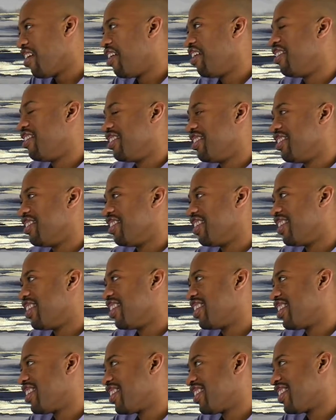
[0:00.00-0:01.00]

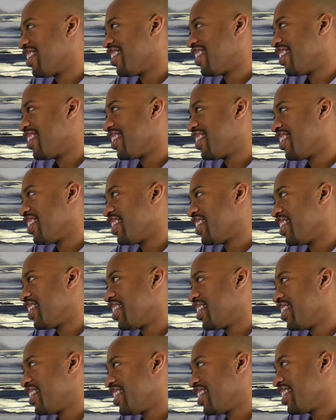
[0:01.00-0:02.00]

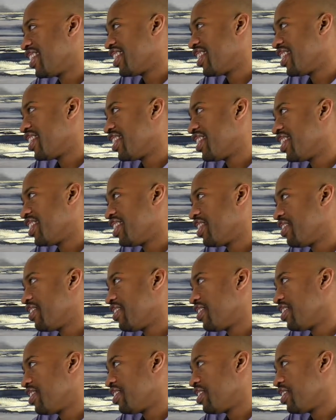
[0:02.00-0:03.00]

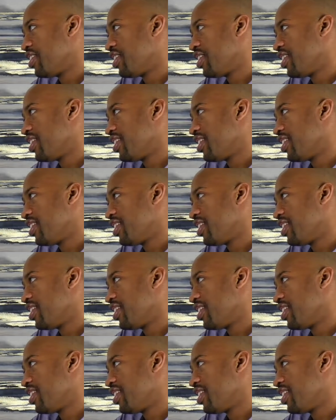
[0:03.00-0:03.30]
[no speech]